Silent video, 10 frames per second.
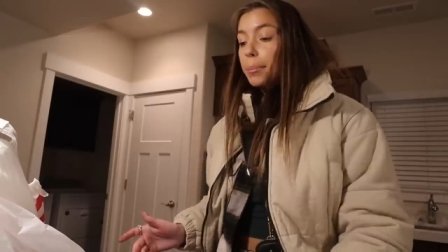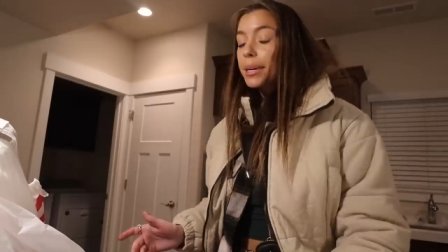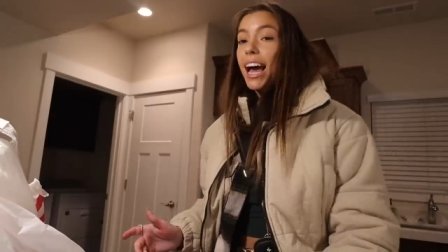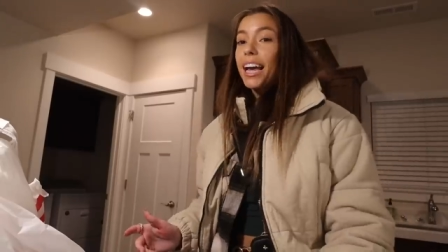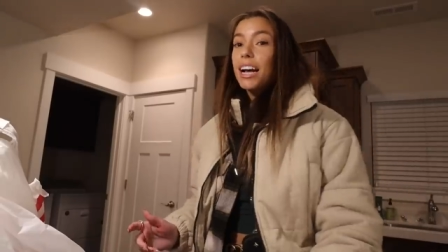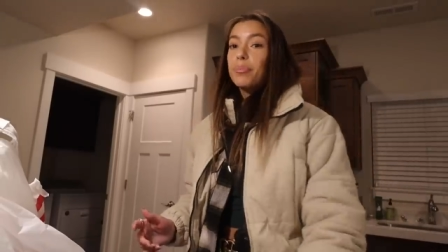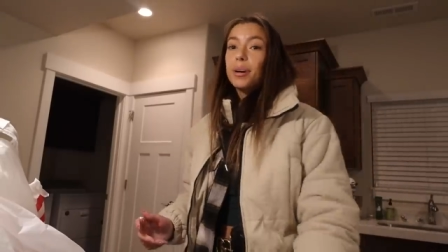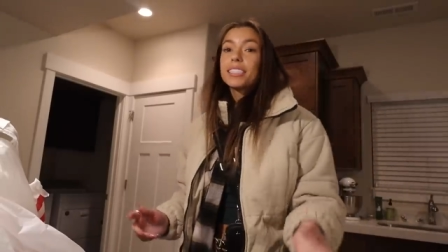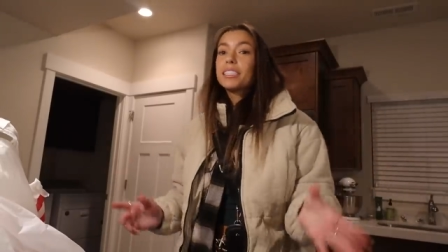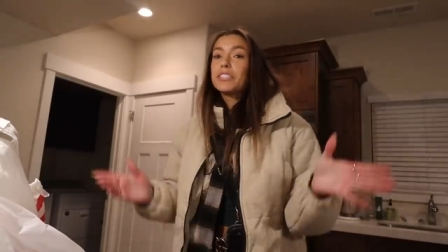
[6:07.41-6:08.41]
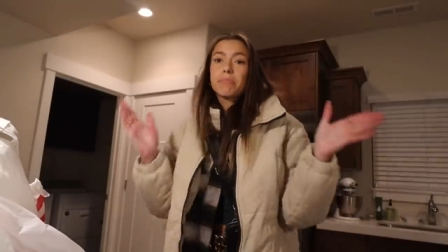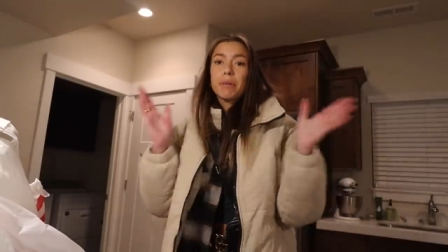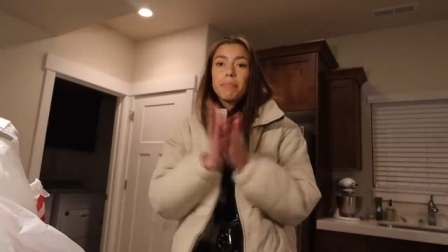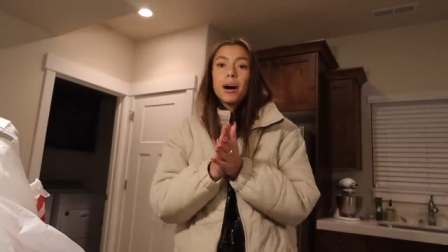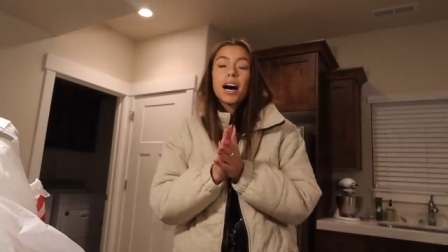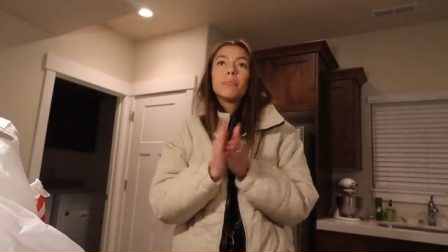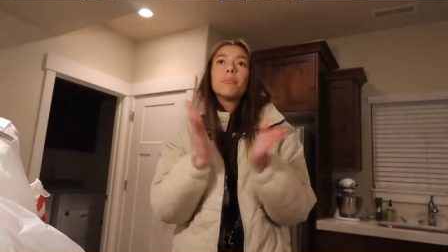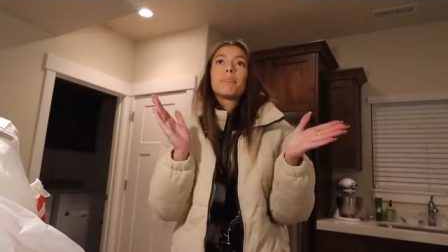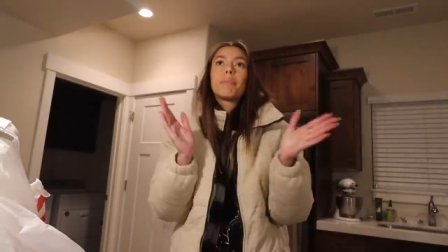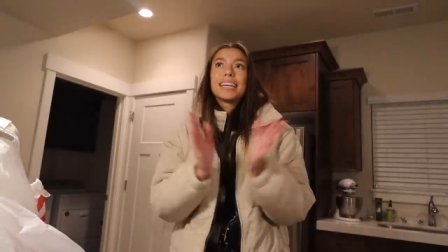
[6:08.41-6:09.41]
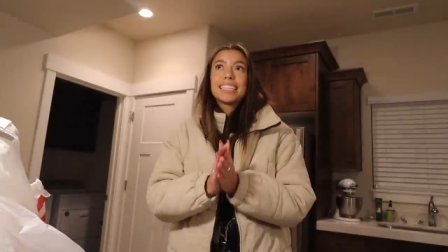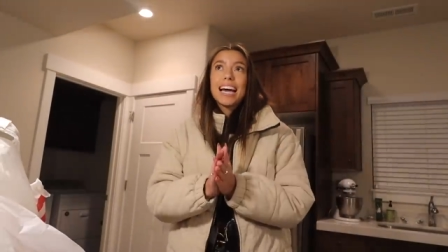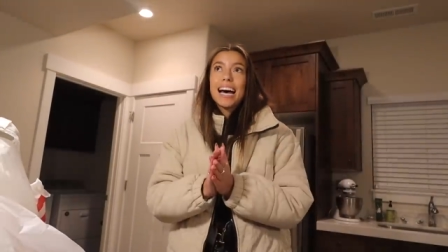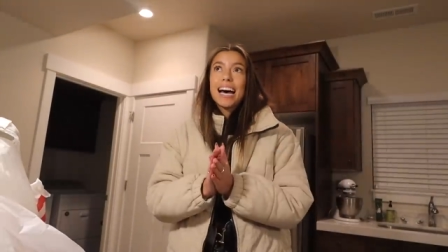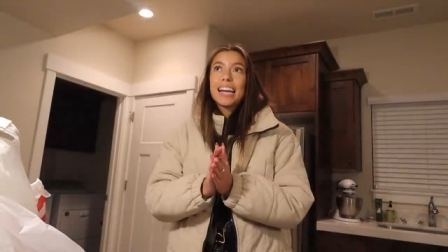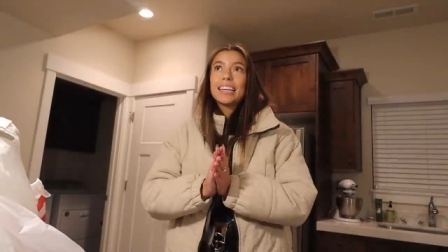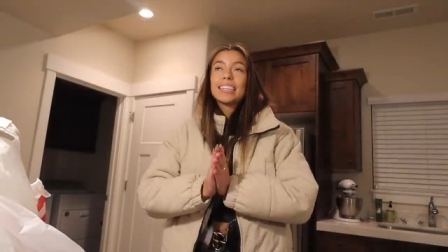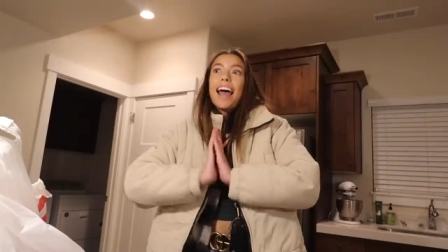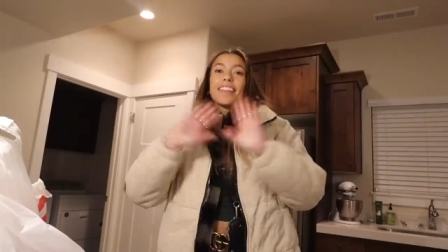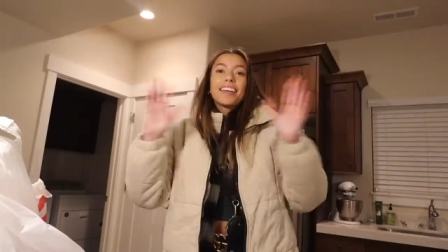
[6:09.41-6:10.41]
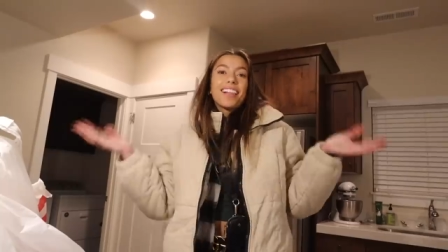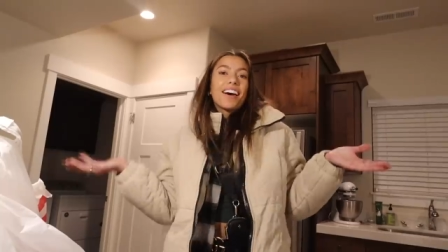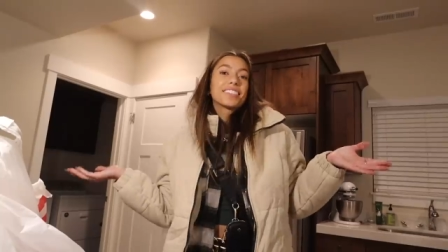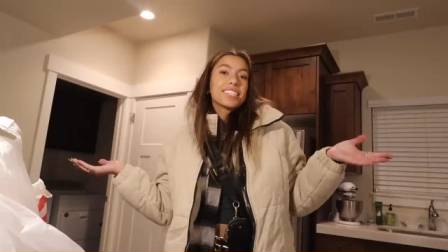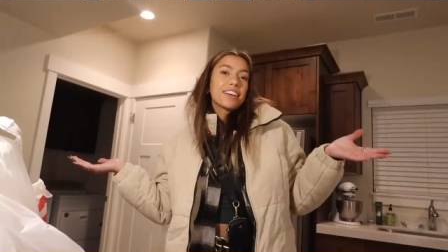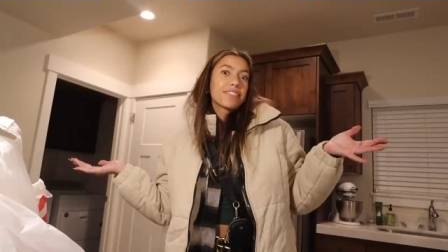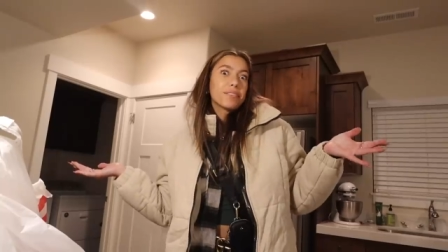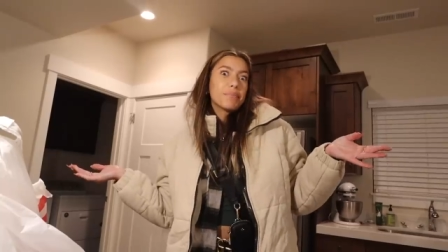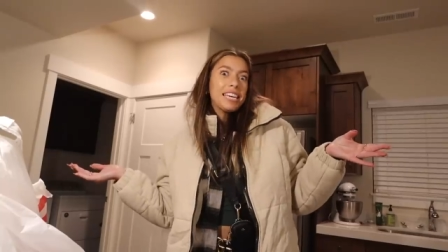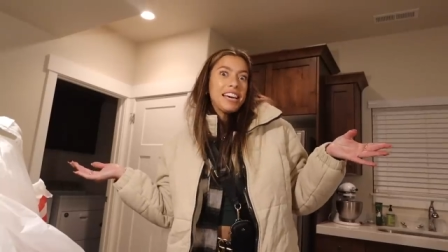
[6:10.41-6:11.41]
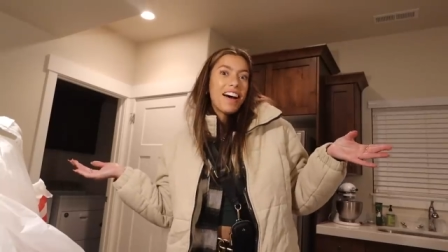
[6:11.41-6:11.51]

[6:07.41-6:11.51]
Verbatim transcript: But yeah, I got presents for my mom, my dad, and then a lot of stuff for me,